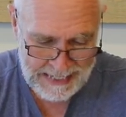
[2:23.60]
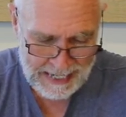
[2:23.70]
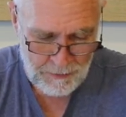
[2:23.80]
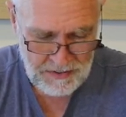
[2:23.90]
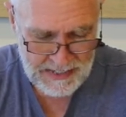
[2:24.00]

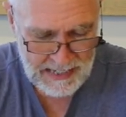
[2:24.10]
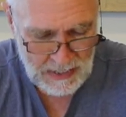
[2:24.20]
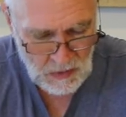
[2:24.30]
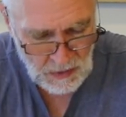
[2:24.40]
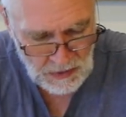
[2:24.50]
It was then I
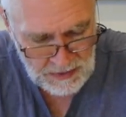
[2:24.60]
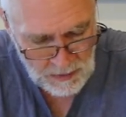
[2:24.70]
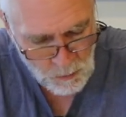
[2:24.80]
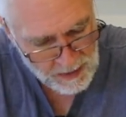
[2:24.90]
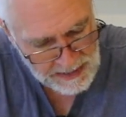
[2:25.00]
learned
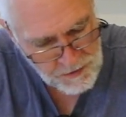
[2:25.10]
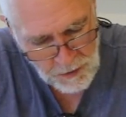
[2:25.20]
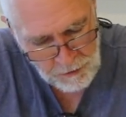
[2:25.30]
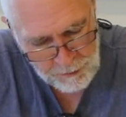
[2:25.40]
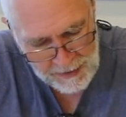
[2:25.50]
that weeds
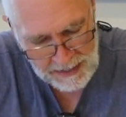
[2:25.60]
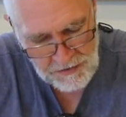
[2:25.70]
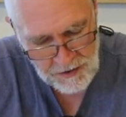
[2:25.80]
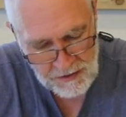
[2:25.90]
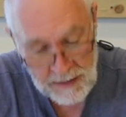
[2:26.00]
grow
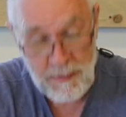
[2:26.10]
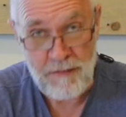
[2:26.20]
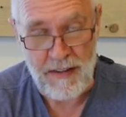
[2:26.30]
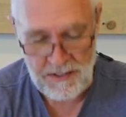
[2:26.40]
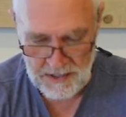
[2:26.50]
faster than my
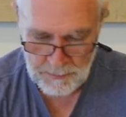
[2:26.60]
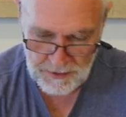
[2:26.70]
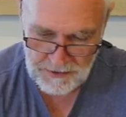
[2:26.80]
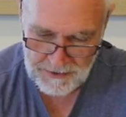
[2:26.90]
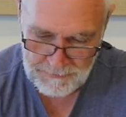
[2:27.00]

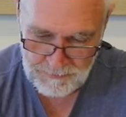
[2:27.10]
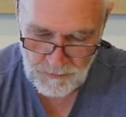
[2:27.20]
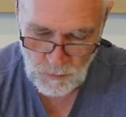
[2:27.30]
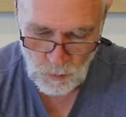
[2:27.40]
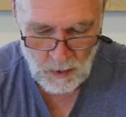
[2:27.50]
vegetables.
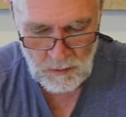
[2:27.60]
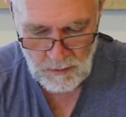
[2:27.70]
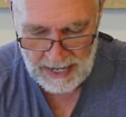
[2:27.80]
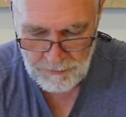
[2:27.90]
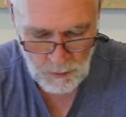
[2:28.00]

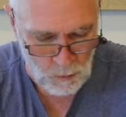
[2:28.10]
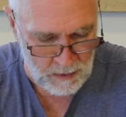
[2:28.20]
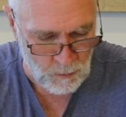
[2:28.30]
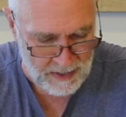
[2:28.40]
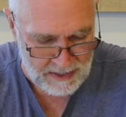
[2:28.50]
After
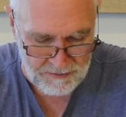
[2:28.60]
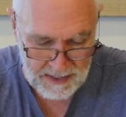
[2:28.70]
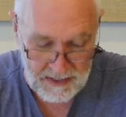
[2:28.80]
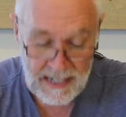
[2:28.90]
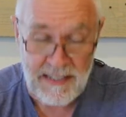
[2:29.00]
one week of
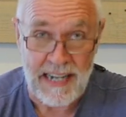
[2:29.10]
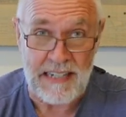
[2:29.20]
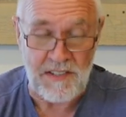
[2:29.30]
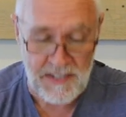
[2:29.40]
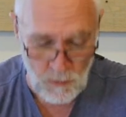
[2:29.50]
neglect, I
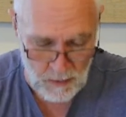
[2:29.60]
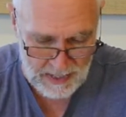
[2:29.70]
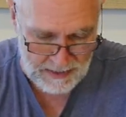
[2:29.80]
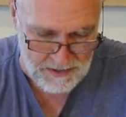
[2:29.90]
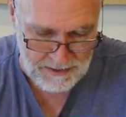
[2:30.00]
could see
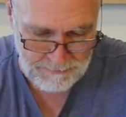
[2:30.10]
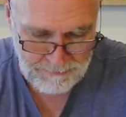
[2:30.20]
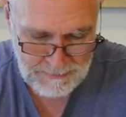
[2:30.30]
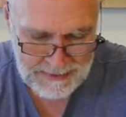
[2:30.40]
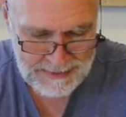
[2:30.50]
weeds.
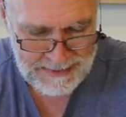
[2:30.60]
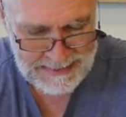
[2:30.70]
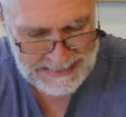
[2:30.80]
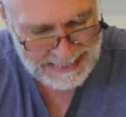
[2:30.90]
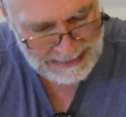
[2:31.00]

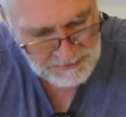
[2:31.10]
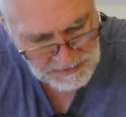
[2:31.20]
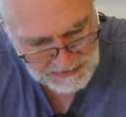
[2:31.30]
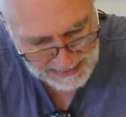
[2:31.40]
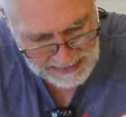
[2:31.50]
I've
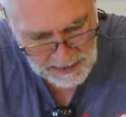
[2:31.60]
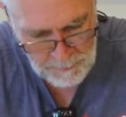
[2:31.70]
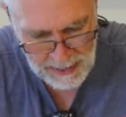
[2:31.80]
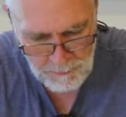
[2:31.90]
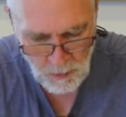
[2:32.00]
decided to
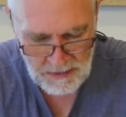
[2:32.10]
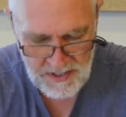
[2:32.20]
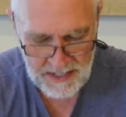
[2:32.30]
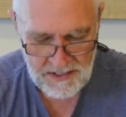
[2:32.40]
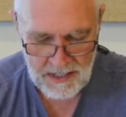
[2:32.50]
pay more
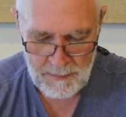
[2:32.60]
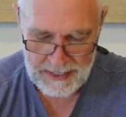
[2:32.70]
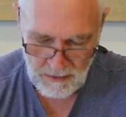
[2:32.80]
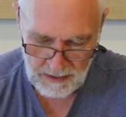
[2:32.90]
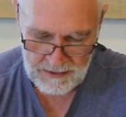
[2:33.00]
attention to my
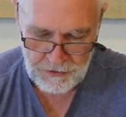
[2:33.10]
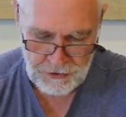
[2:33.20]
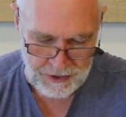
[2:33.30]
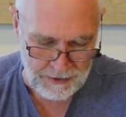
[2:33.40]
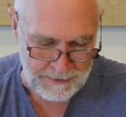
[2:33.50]
garden
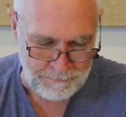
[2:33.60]
this year.